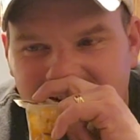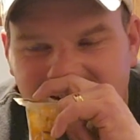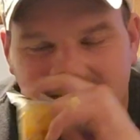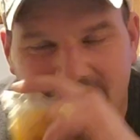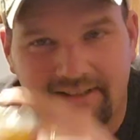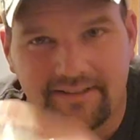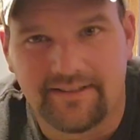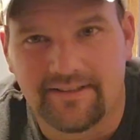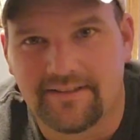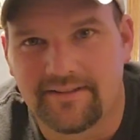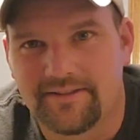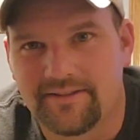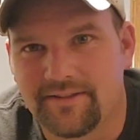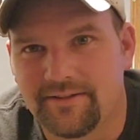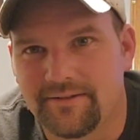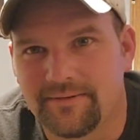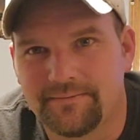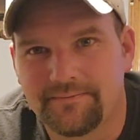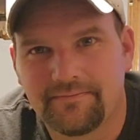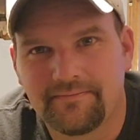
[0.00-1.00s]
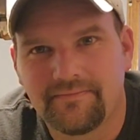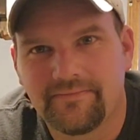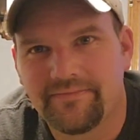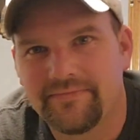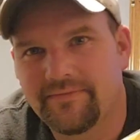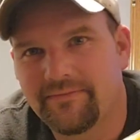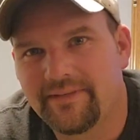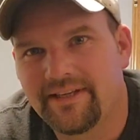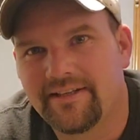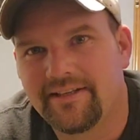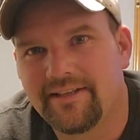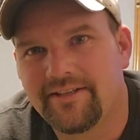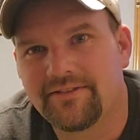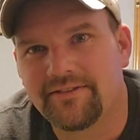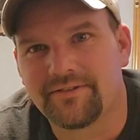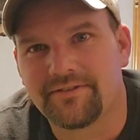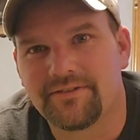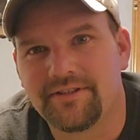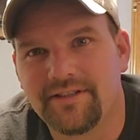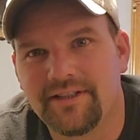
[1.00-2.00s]
And so, man, these
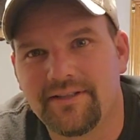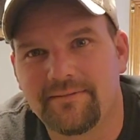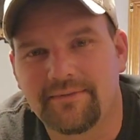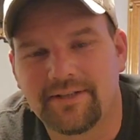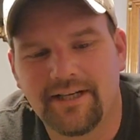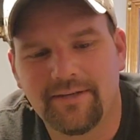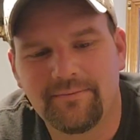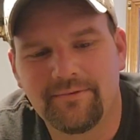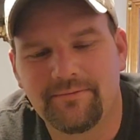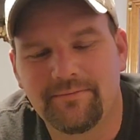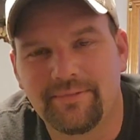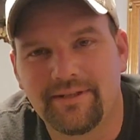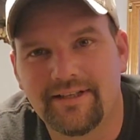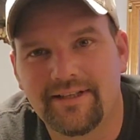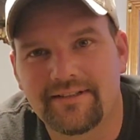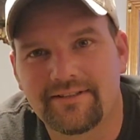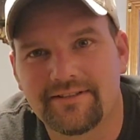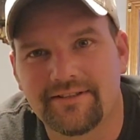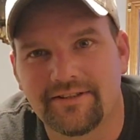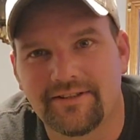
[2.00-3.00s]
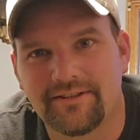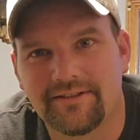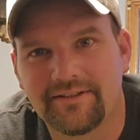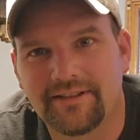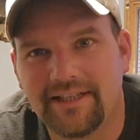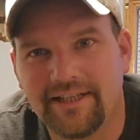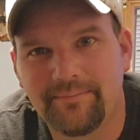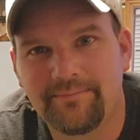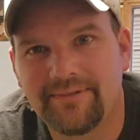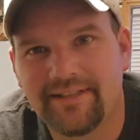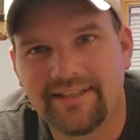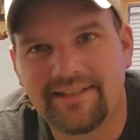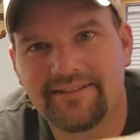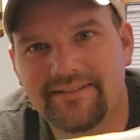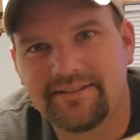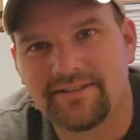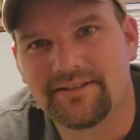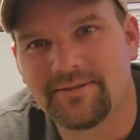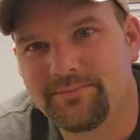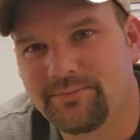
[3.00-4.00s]
are cheap. Couple bucks, y'all. Keep
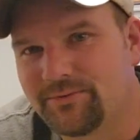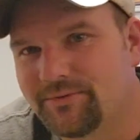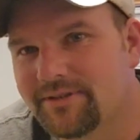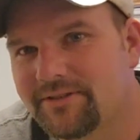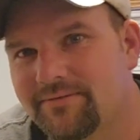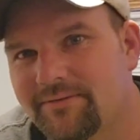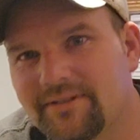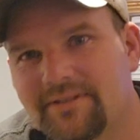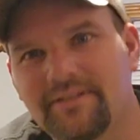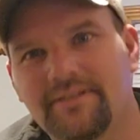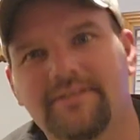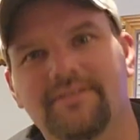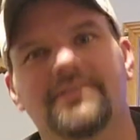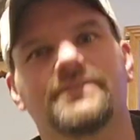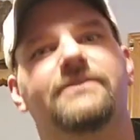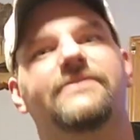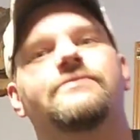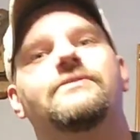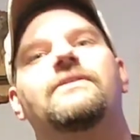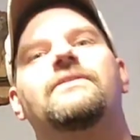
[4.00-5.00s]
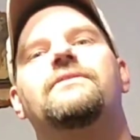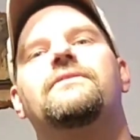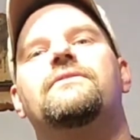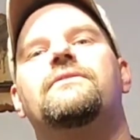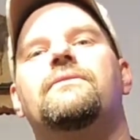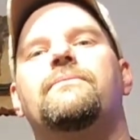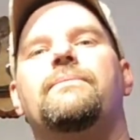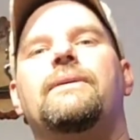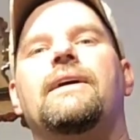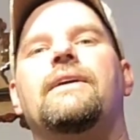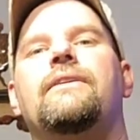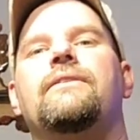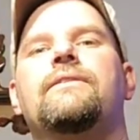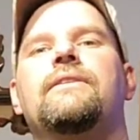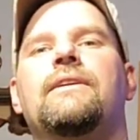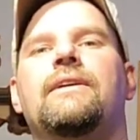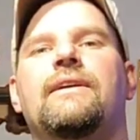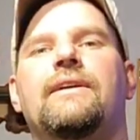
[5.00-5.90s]
things simple. That's what Goodson's Adventure is about.